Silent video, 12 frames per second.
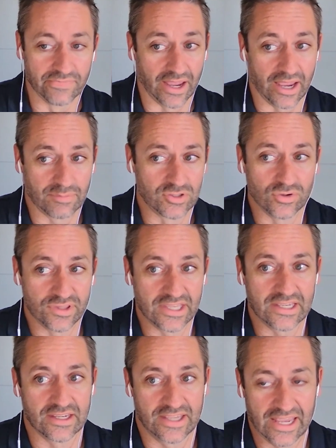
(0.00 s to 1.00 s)
I absolutely
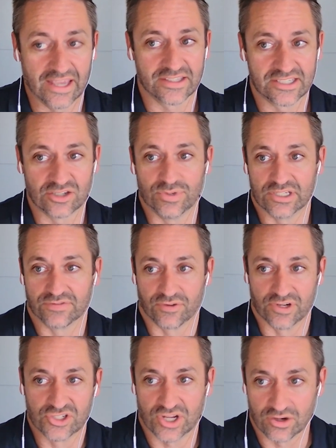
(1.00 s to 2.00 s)
think it can still be a
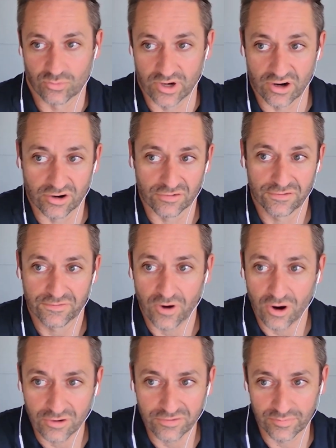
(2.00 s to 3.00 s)
differentiator. We are
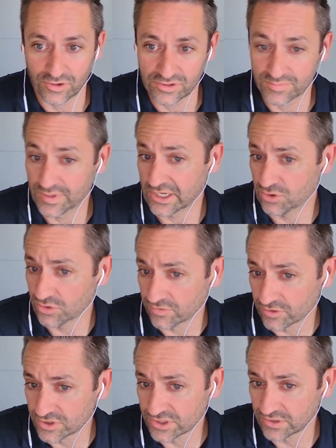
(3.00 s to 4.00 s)
far from those being
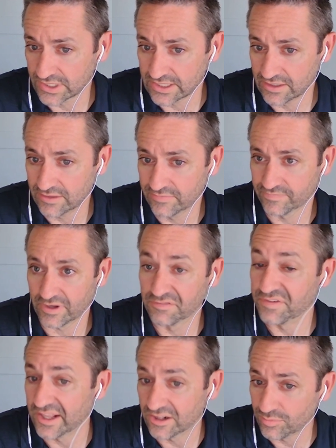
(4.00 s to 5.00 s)
universally
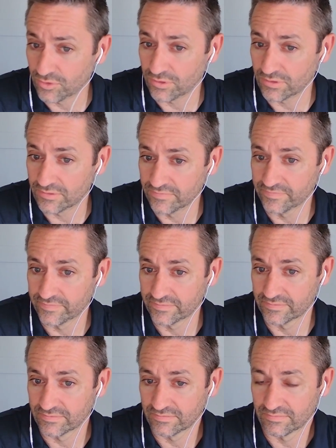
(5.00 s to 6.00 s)
available
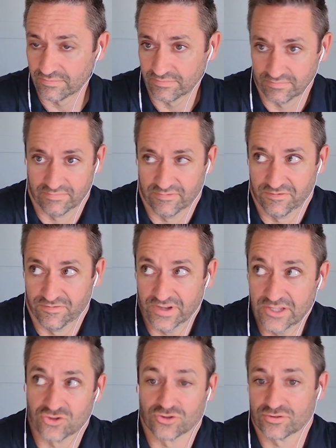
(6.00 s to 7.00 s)

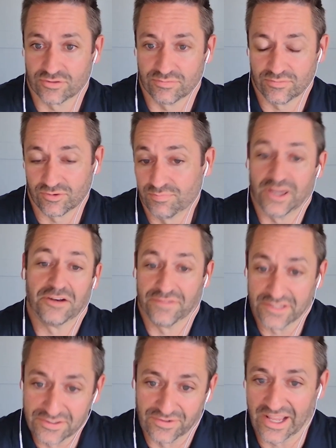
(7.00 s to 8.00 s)
features or
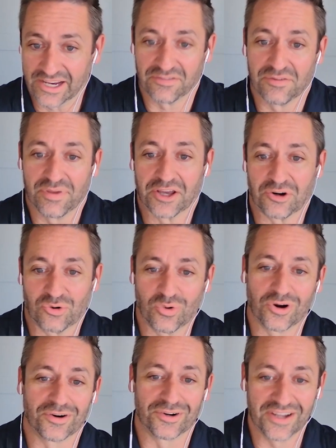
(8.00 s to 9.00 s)
benefits, for lack of a better
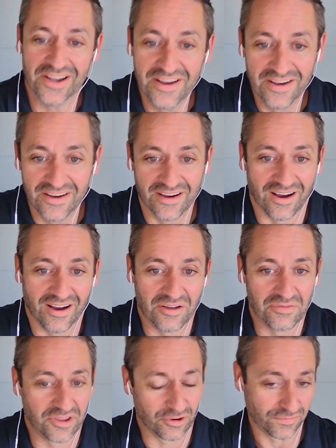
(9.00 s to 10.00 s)
word.
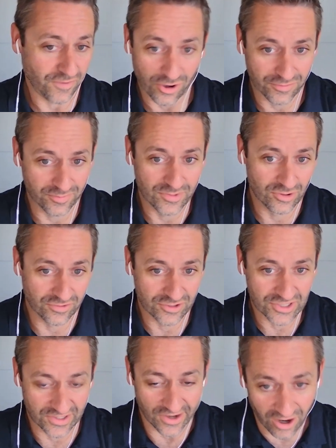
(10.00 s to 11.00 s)
They are far from
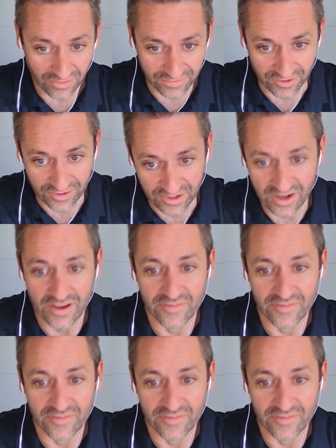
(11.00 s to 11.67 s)
universally offered.